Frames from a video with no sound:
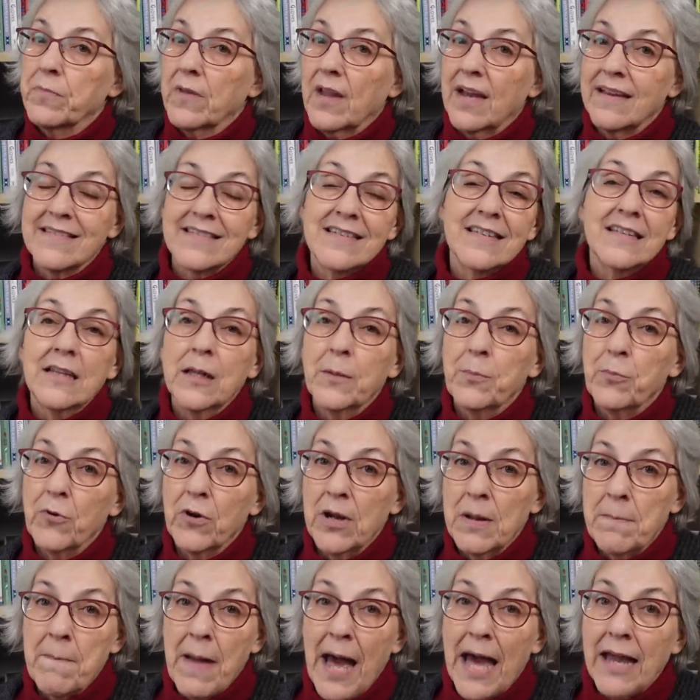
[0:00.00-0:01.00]
a
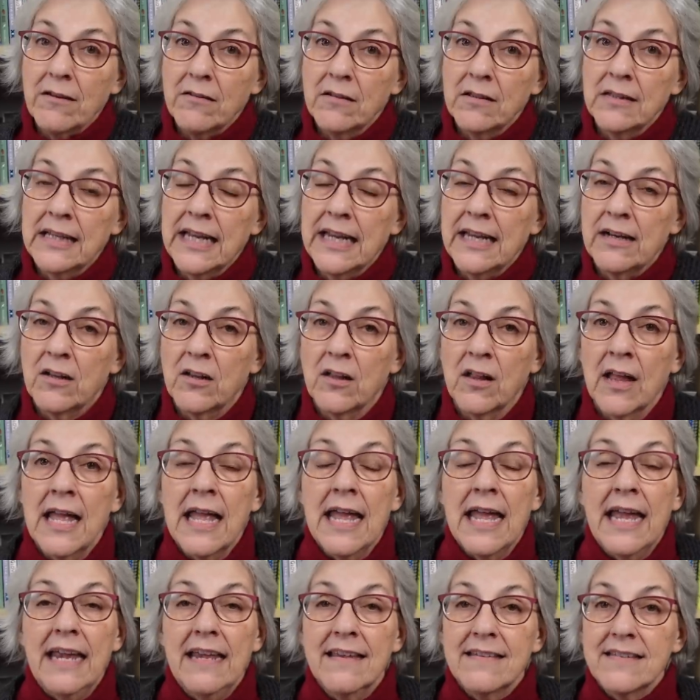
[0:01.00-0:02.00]
slippery metal needle
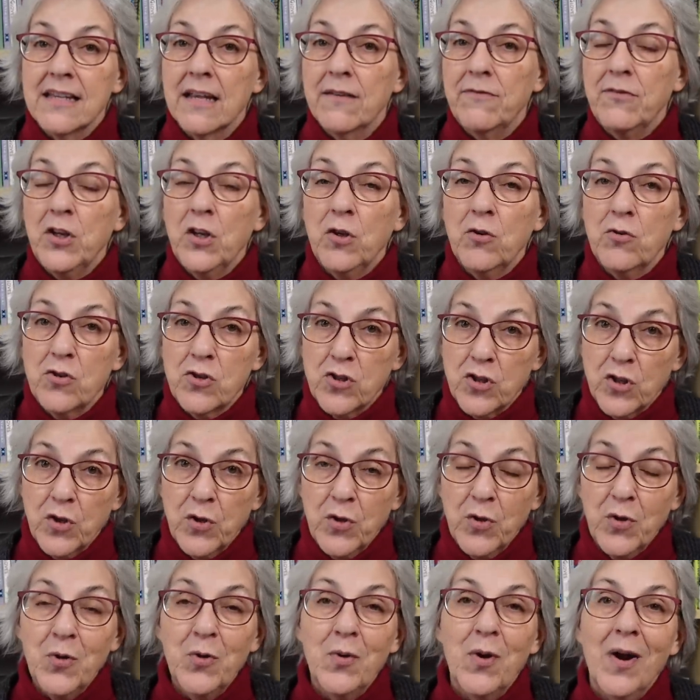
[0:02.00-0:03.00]
is if you
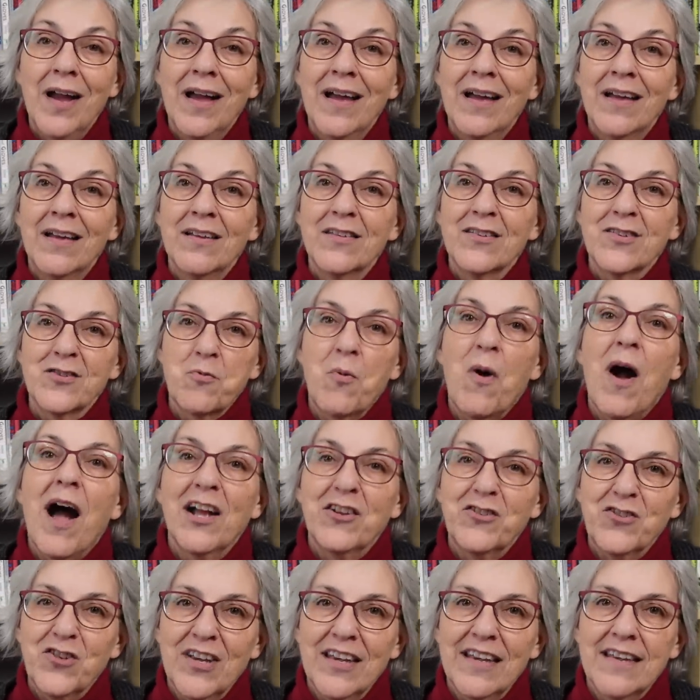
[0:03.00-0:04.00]
do
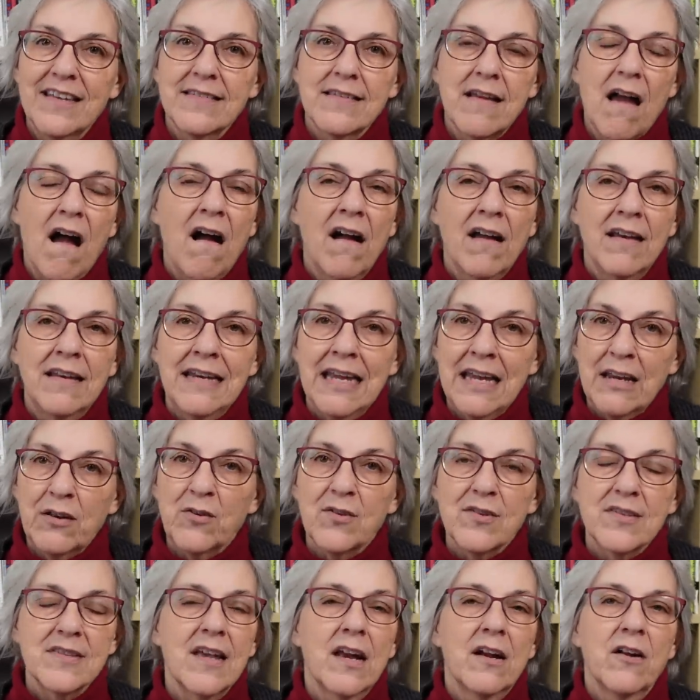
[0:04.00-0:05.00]
swatches on
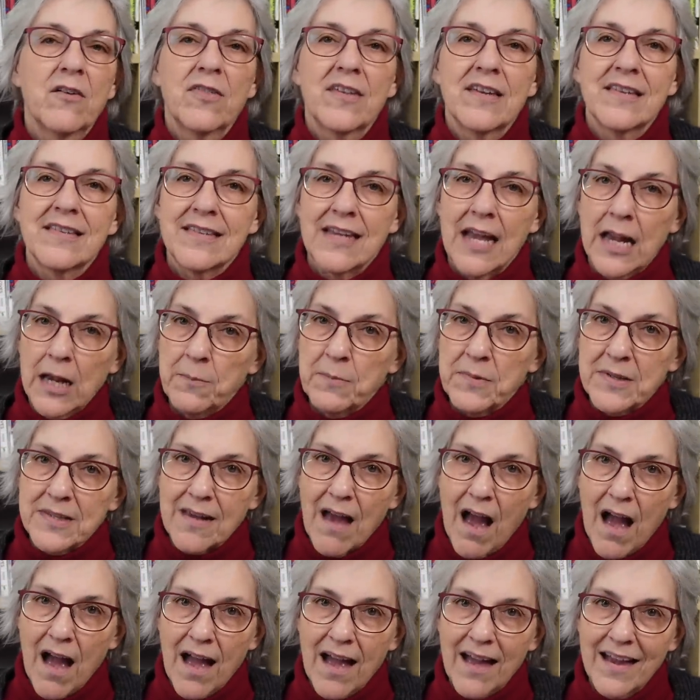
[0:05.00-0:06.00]
needles that are the same
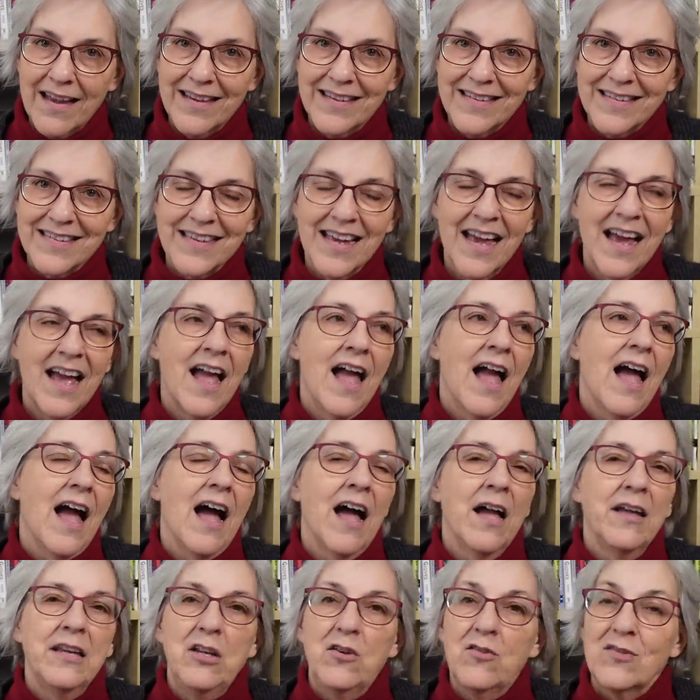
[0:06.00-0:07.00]
size,
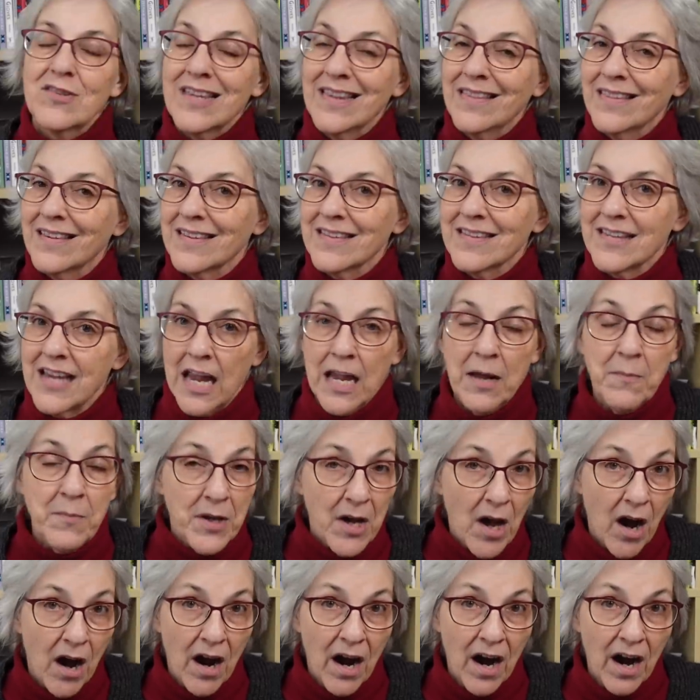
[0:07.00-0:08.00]
using the same
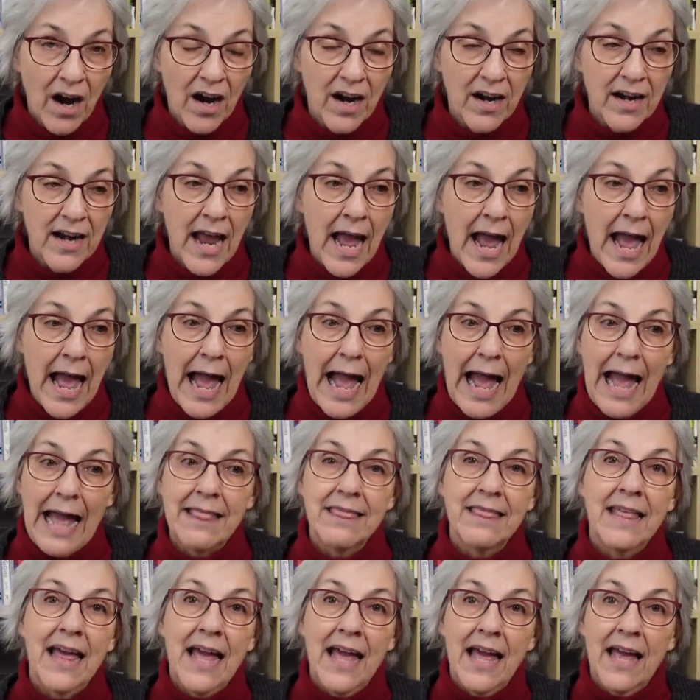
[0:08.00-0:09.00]
yarn,
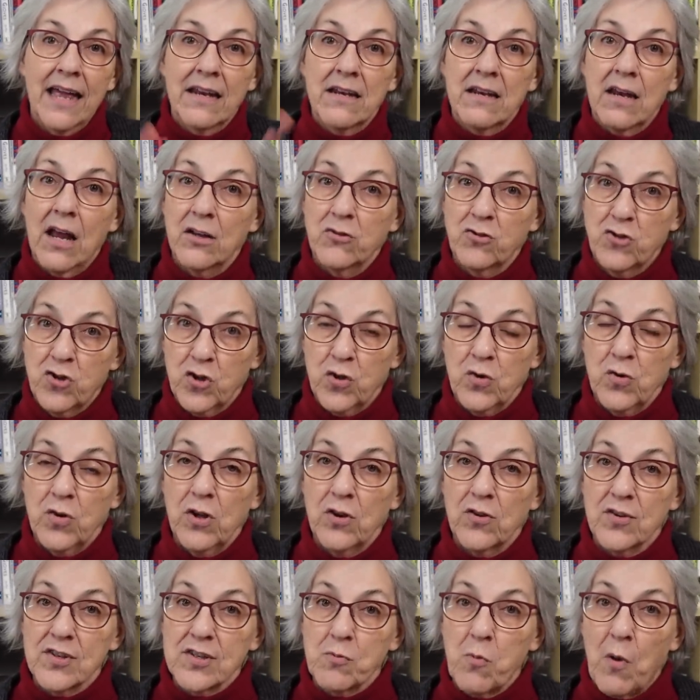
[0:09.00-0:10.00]
and then do
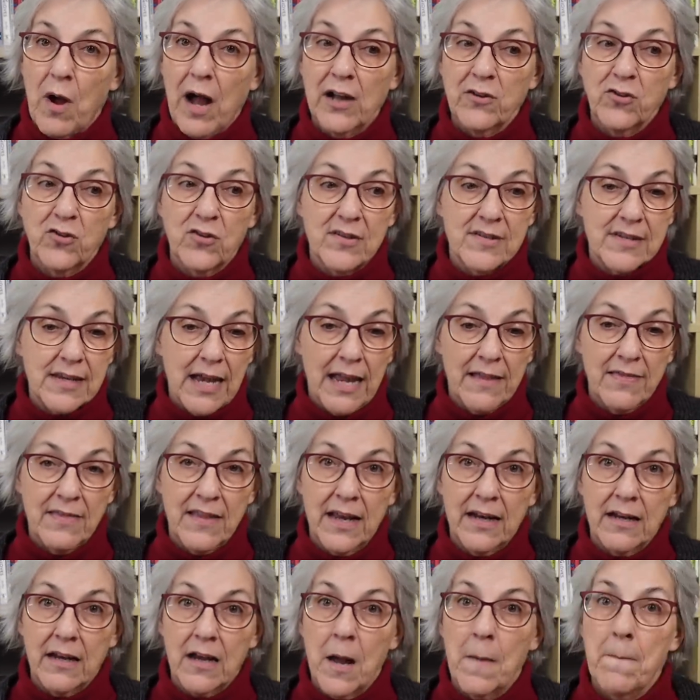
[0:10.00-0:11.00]
your swatches and
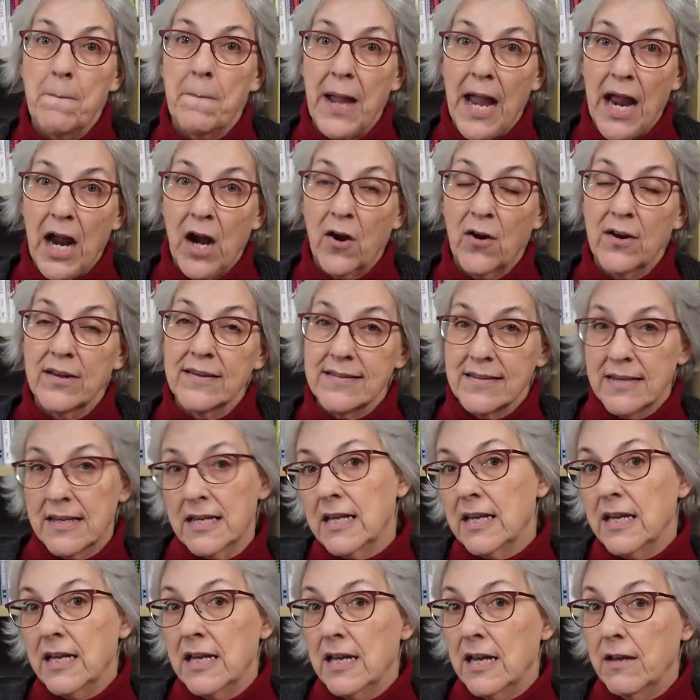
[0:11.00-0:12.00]
then compare and
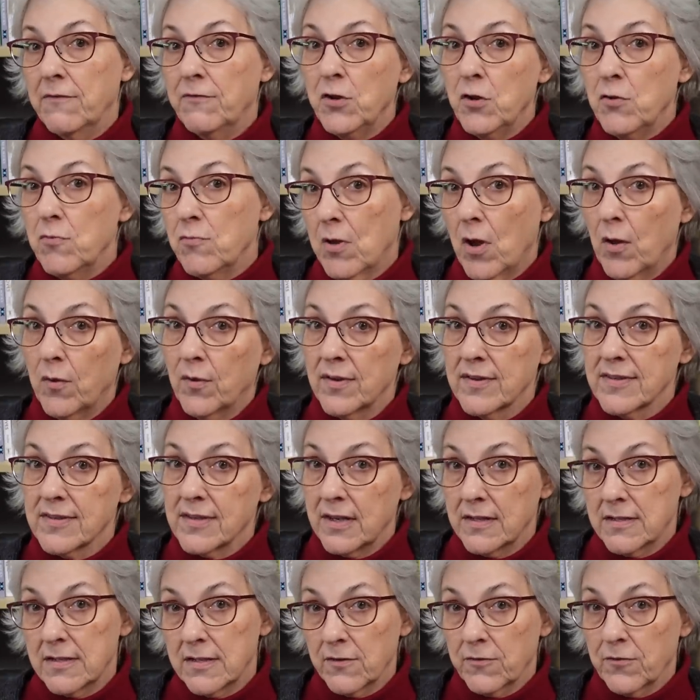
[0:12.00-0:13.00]
see if you notice
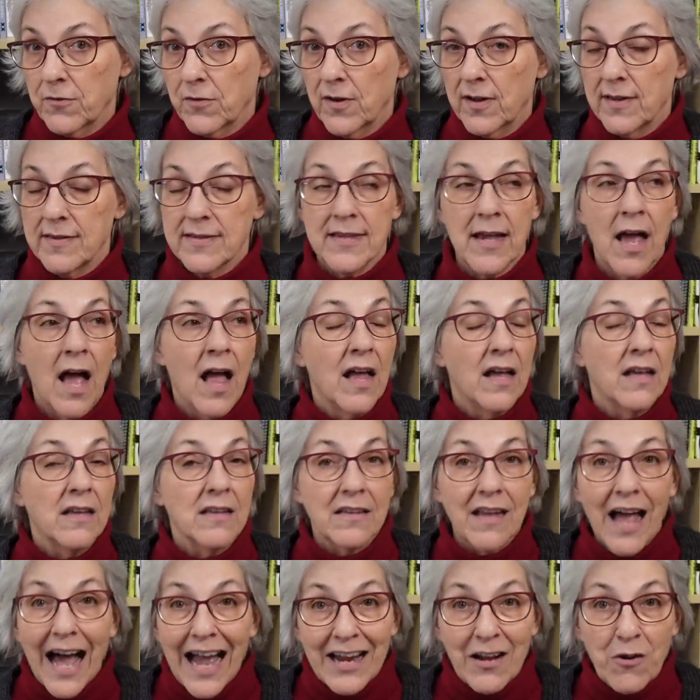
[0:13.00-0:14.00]
a difference.
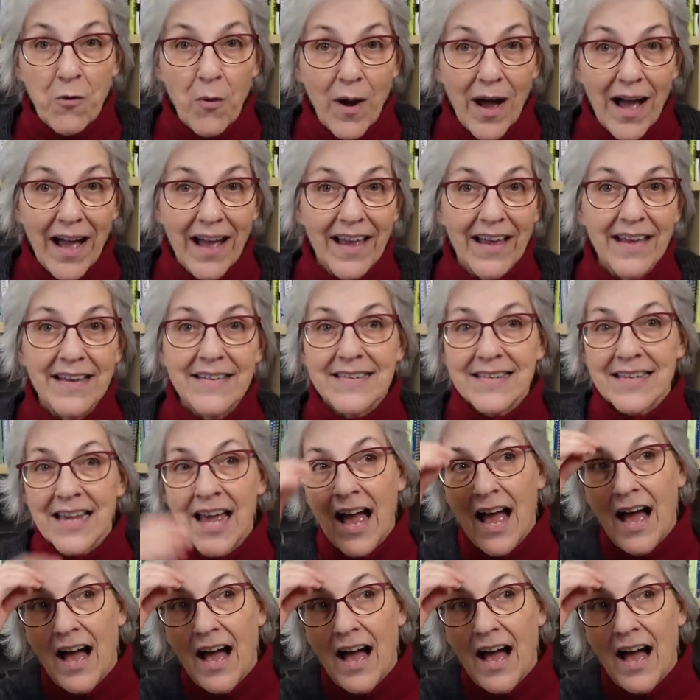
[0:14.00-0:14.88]
Likewise,